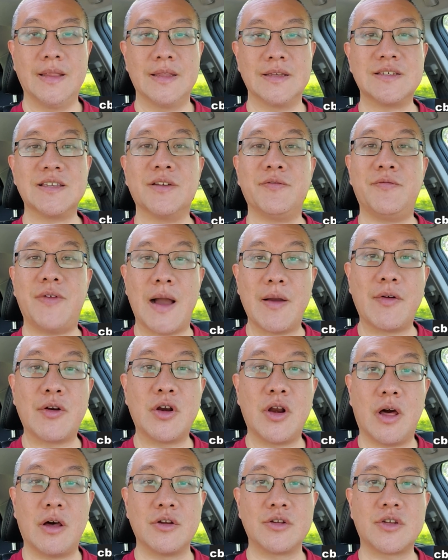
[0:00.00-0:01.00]
This is a
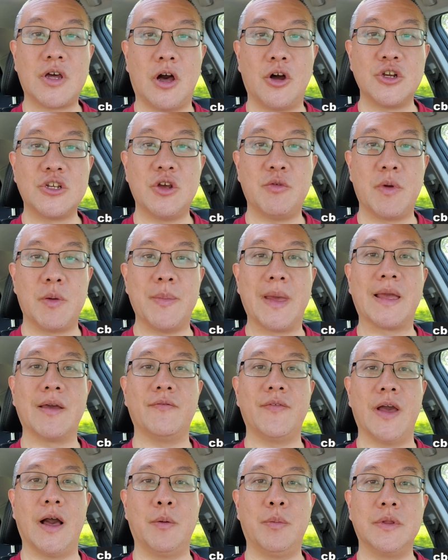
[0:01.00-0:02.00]
$500 scholarship we make
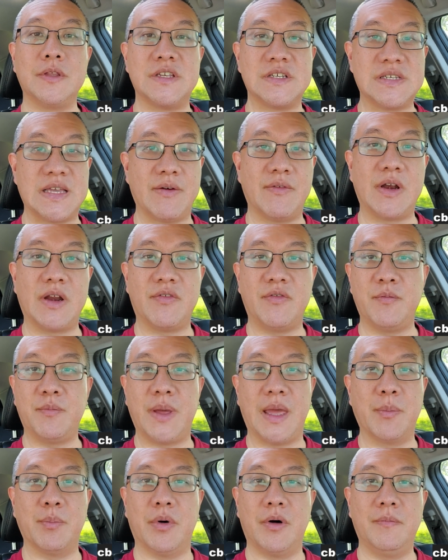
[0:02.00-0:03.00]
available to 7 different
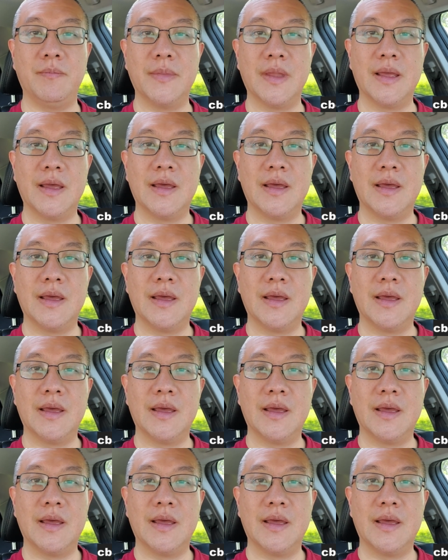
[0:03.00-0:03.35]
people.